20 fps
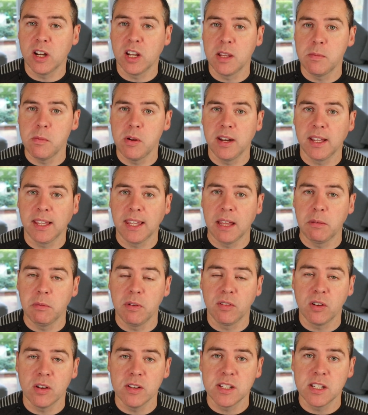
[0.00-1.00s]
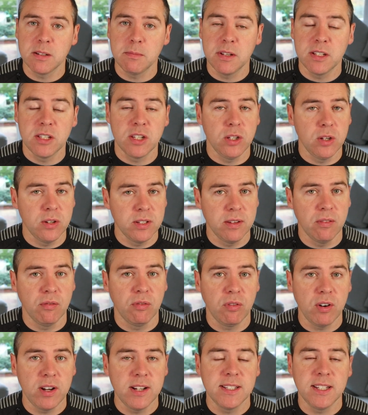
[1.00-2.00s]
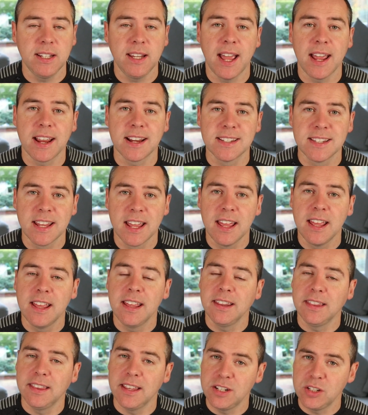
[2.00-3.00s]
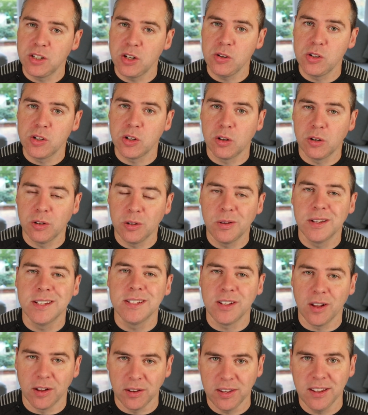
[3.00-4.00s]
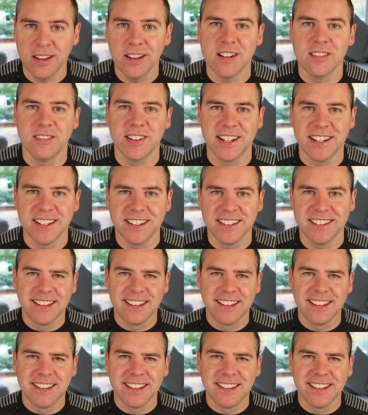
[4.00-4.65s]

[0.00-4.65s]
to communicate with customers using 3CX, this tutorial has got you covered.